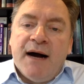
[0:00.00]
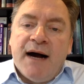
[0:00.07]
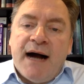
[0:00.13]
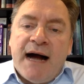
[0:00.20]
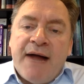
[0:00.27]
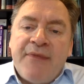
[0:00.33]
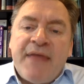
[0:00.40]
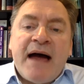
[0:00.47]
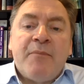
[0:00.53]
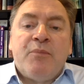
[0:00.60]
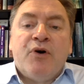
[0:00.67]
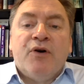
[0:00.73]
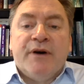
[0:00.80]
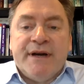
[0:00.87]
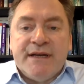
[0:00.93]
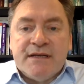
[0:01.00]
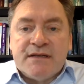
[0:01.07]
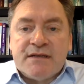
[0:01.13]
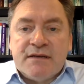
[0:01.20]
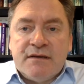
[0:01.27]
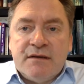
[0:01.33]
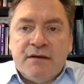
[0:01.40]
At that
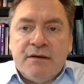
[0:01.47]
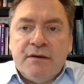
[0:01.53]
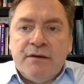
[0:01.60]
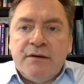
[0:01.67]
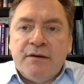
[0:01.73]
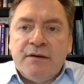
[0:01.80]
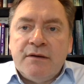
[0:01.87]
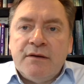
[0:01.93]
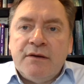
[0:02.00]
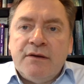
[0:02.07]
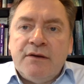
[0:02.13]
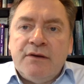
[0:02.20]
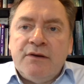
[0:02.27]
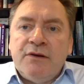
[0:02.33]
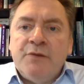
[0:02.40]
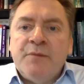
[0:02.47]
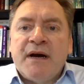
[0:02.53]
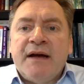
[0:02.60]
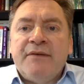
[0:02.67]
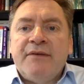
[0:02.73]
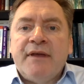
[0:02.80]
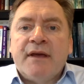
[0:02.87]
point, you
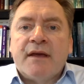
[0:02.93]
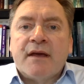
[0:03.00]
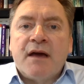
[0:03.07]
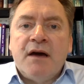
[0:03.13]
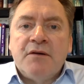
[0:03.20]
might think,